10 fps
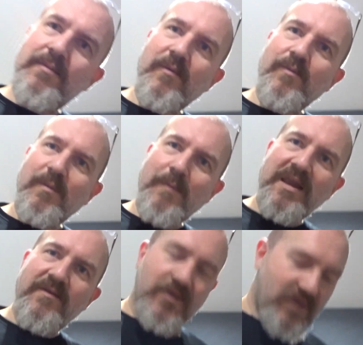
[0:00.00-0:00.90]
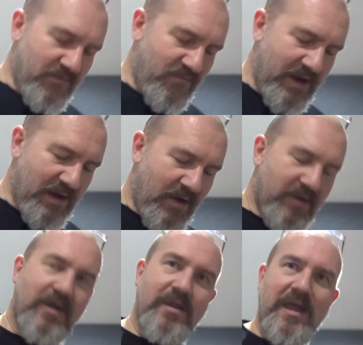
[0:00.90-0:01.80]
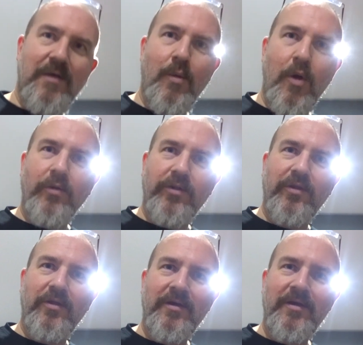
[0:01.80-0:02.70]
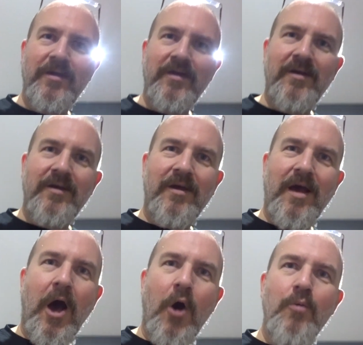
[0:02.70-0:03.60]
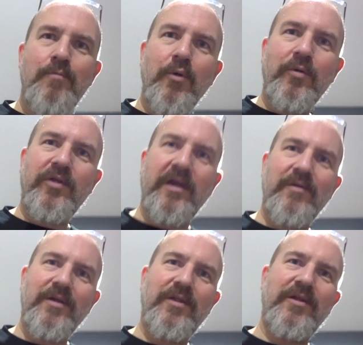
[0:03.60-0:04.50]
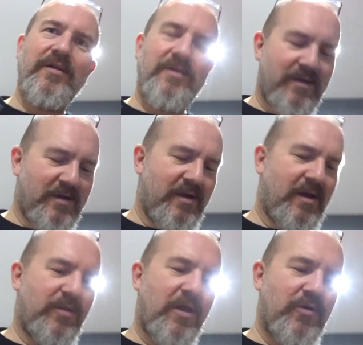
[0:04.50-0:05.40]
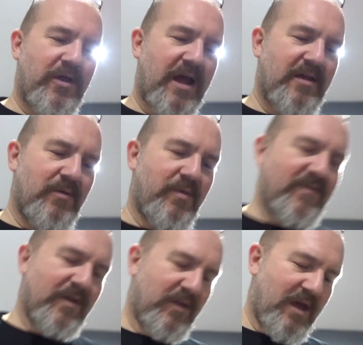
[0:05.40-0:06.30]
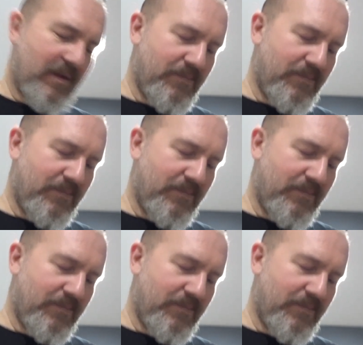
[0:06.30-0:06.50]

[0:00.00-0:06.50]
of you didn't realise there was a whole book series associated with this game.